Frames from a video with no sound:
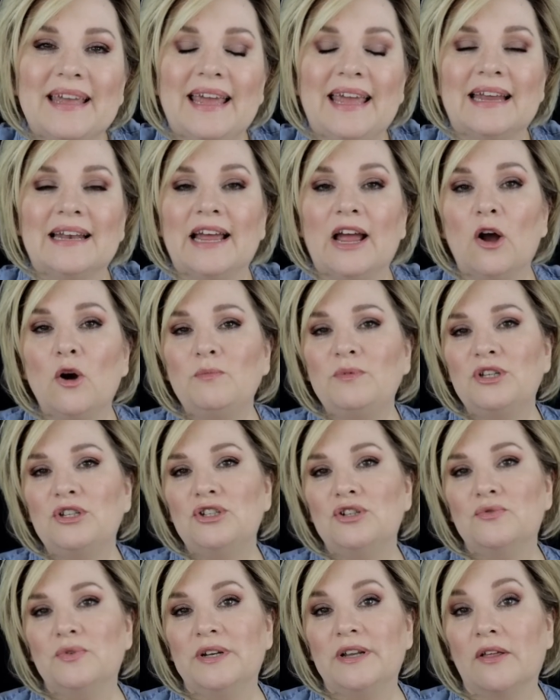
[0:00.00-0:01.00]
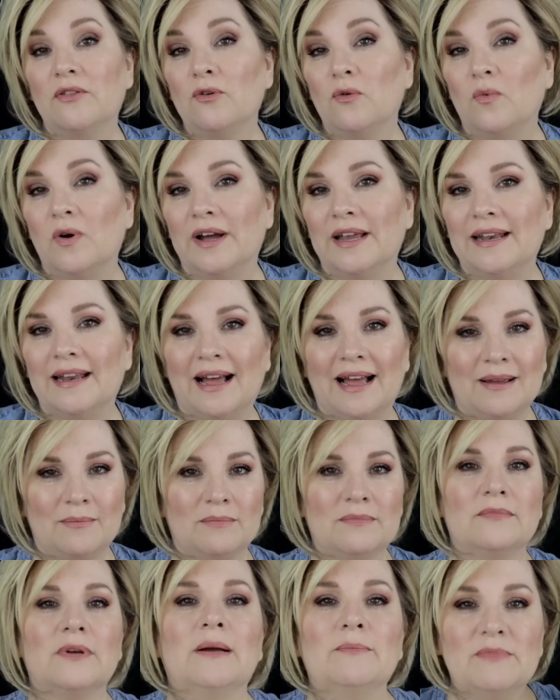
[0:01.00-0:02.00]
And I hope to do another one.
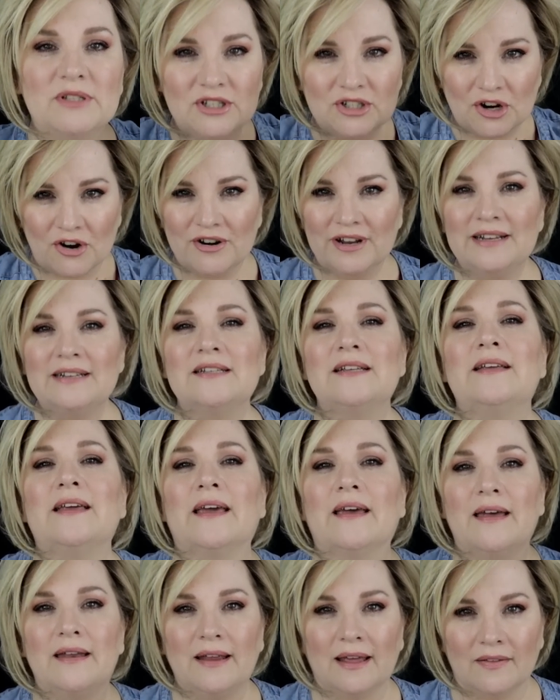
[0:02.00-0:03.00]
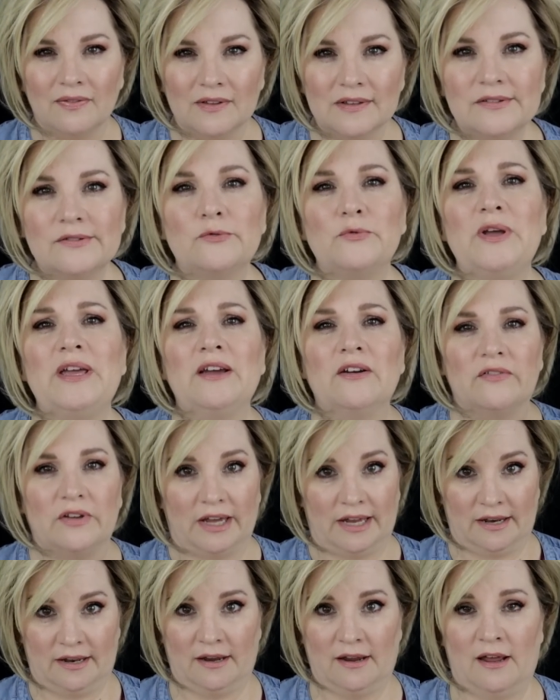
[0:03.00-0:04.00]
I'm, I'm starting to get in the swing of
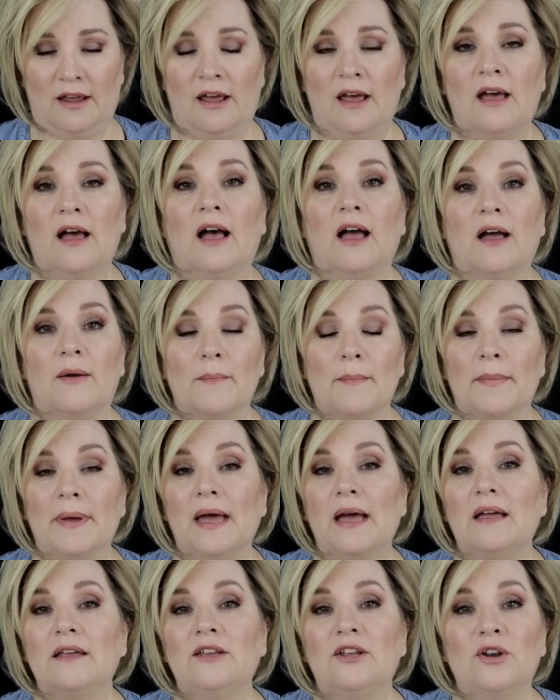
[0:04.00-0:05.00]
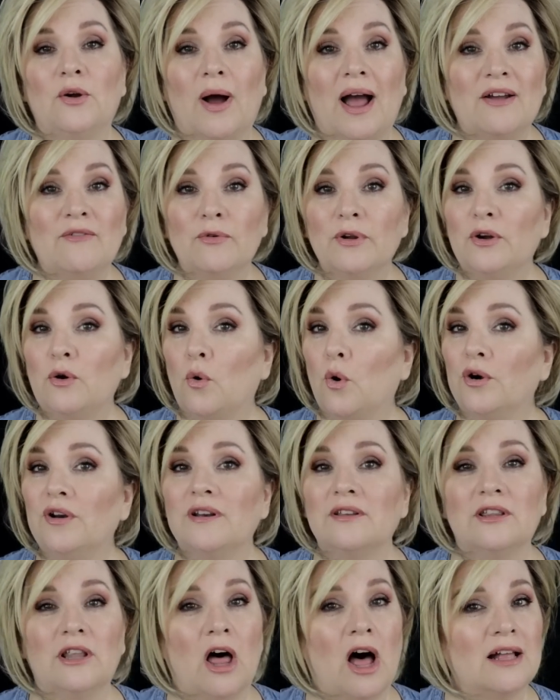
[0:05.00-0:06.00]
it. Um, you know, I've
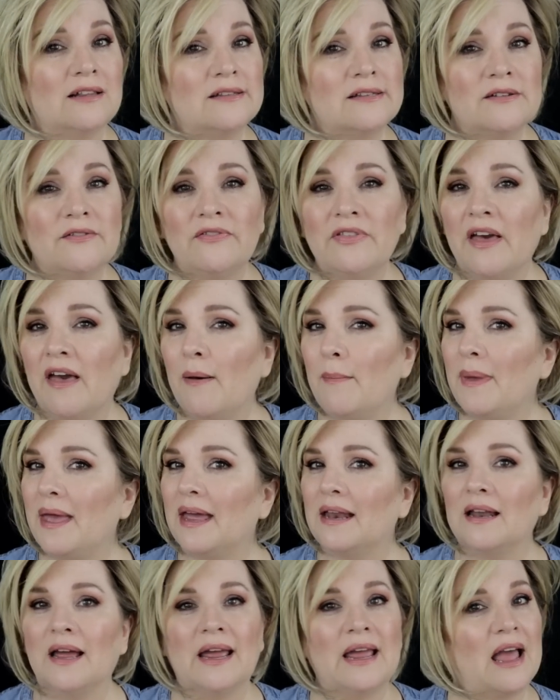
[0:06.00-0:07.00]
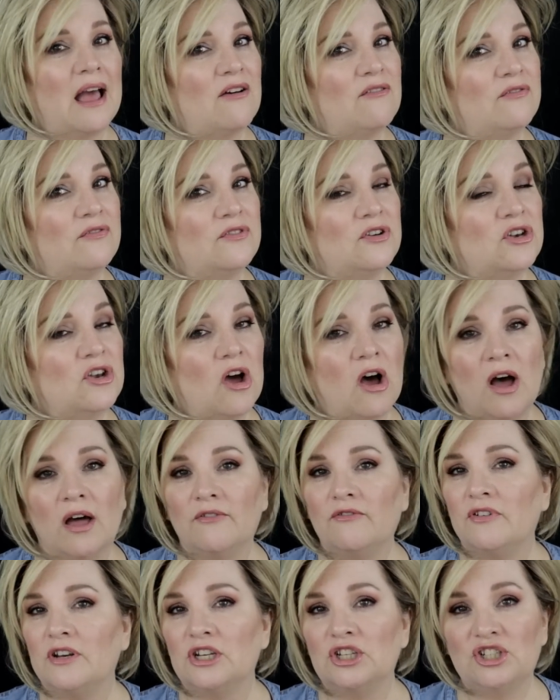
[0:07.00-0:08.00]
recorded lots of them and I have
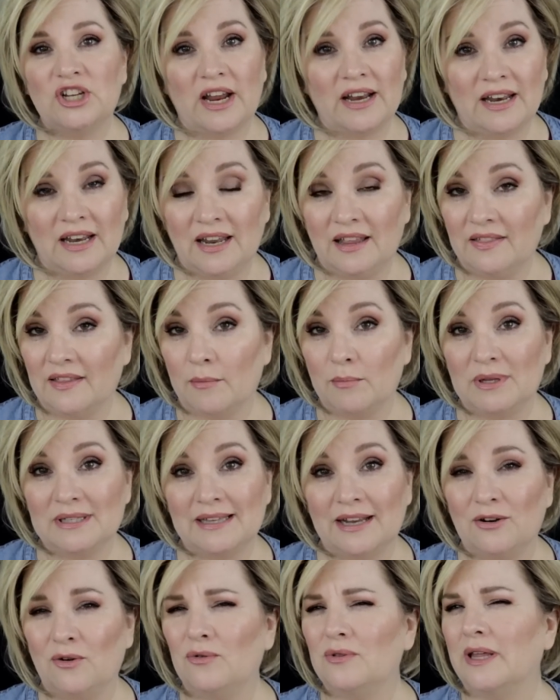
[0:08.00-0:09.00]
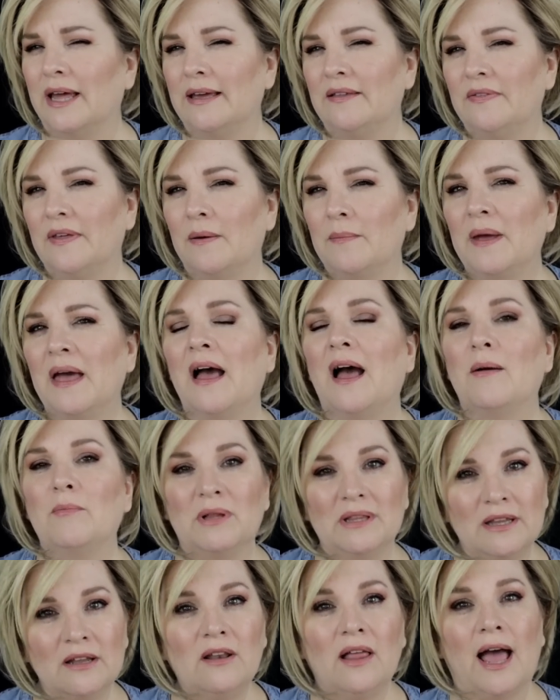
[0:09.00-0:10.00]
not finished editing them because I don't like them. I'm
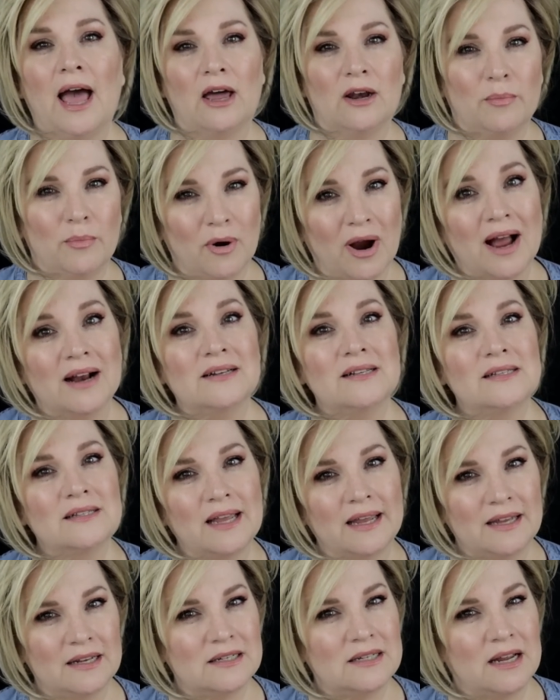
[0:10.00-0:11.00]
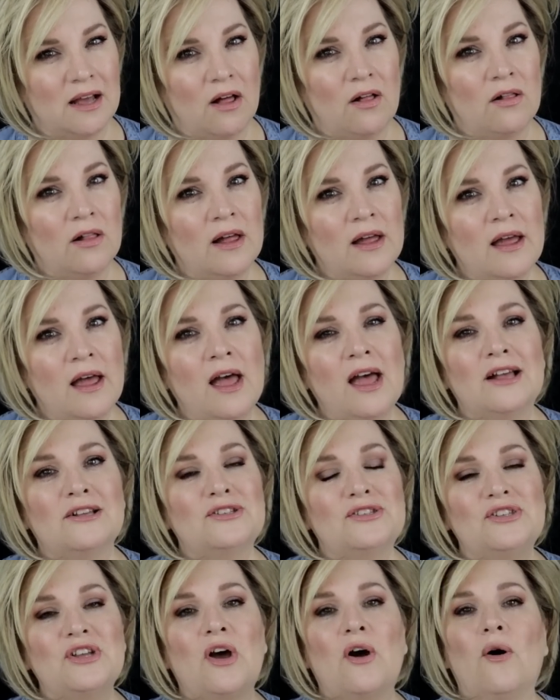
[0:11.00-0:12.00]
a little out of practice, I can tell.
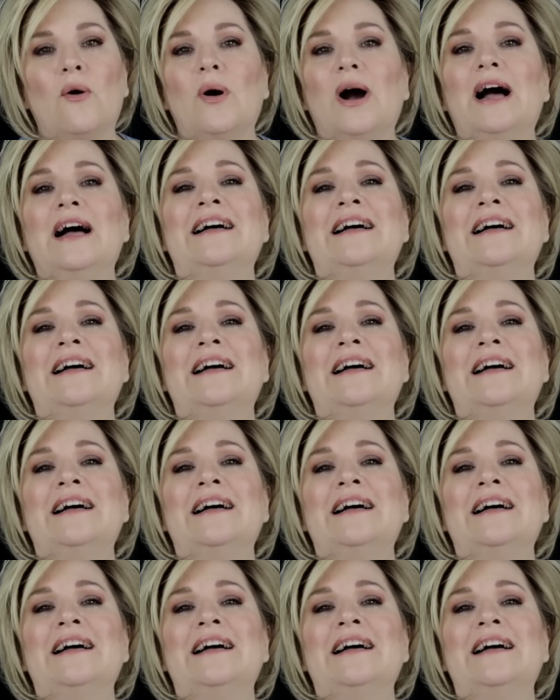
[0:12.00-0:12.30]
So